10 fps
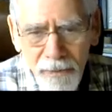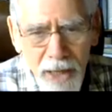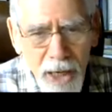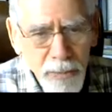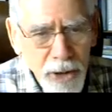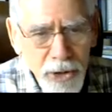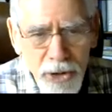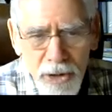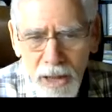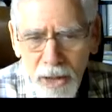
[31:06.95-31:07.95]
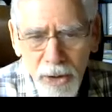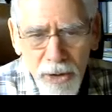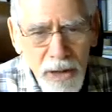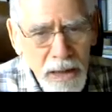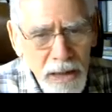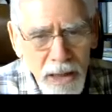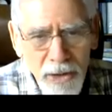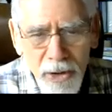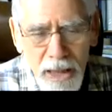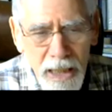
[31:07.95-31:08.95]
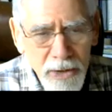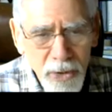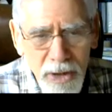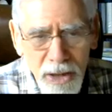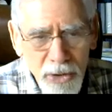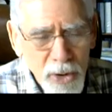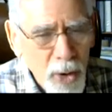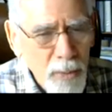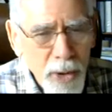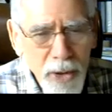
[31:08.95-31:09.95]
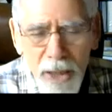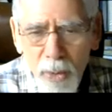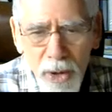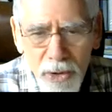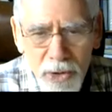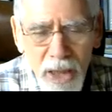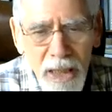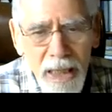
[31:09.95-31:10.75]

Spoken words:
fireplaces, and other kinds of things. No burning woods.